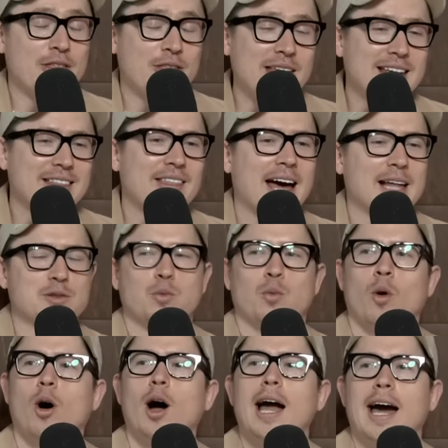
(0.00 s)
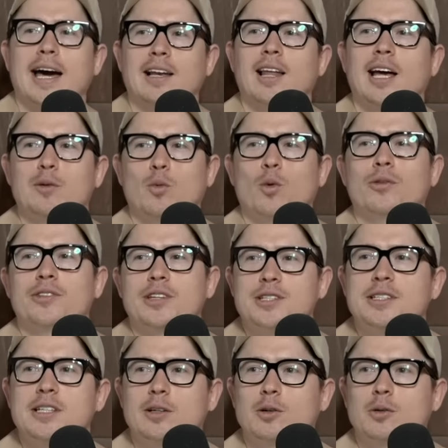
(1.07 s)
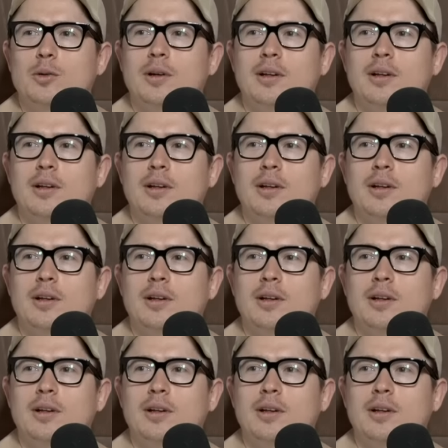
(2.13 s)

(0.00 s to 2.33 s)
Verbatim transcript: think that's why Adelaide want this deal